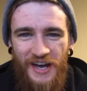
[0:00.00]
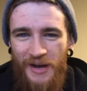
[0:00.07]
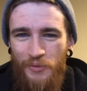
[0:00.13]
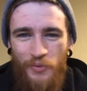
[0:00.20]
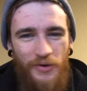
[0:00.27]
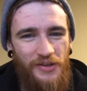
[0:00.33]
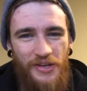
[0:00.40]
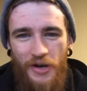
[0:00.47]
I
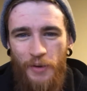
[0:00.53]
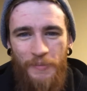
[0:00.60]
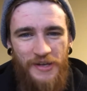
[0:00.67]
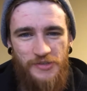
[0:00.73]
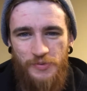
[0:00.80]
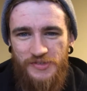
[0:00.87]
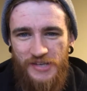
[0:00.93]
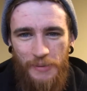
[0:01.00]
really don't
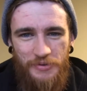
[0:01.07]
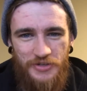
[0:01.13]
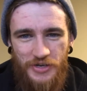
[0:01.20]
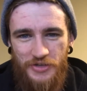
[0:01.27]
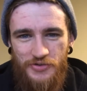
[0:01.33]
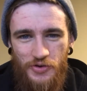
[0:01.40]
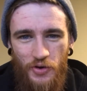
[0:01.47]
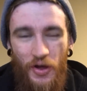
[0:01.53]
mess with temperature
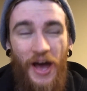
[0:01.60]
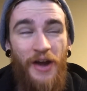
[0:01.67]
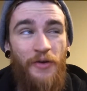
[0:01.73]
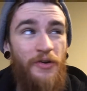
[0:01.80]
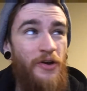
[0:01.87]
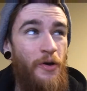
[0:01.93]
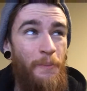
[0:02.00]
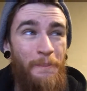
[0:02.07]
control. I
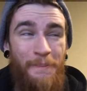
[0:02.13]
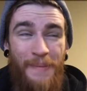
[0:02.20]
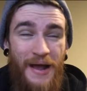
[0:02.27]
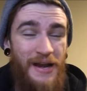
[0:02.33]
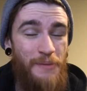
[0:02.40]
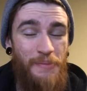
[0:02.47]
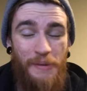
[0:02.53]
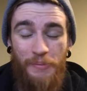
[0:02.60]
don't know
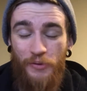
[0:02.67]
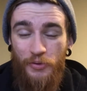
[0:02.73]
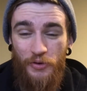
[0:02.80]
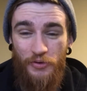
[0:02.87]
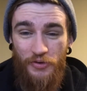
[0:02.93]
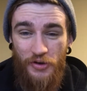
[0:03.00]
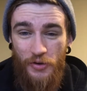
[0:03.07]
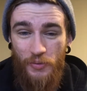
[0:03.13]
many people who
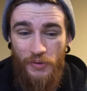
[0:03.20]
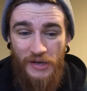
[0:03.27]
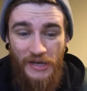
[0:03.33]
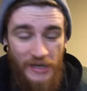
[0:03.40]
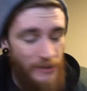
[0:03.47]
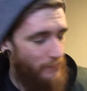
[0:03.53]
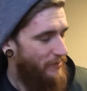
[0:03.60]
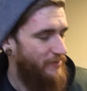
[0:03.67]
do,
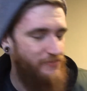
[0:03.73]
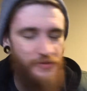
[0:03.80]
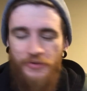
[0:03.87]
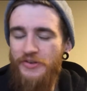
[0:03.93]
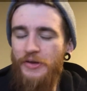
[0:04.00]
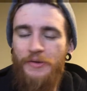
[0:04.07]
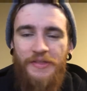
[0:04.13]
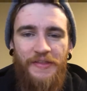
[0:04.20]
but if you
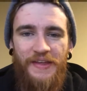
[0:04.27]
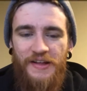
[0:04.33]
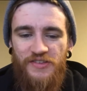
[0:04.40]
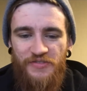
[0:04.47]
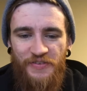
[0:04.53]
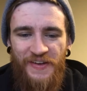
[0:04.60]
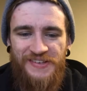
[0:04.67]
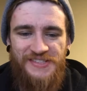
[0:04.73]
do, then
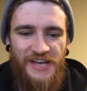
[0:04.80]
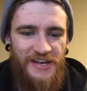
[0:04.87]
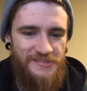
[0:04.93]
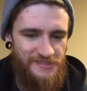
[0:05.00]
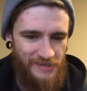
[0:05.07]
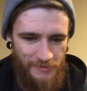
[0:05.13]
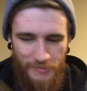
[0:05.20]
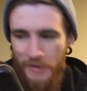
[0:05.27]
that's
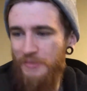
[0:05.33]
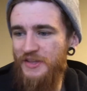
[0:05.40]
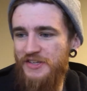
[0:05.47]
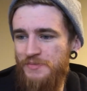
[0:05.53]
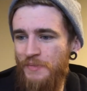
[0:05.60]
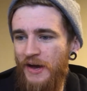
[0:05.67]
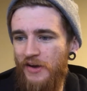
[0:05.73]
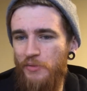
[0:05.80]
fantastic, and maybe
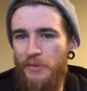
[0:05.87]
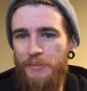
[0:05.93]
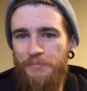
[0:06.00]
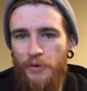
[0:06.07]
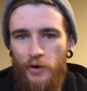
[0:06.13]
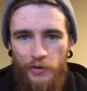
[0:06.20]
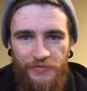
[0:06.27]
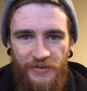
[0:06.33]
this mod will be
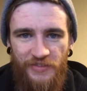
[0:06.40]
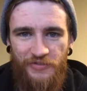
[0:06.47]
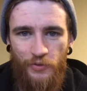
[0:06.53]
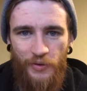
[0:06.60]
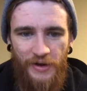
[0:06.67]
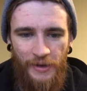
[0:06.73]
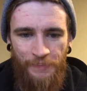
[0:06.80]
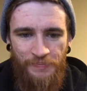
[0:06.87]
perfect
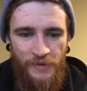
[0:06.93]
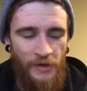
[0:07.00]
for you.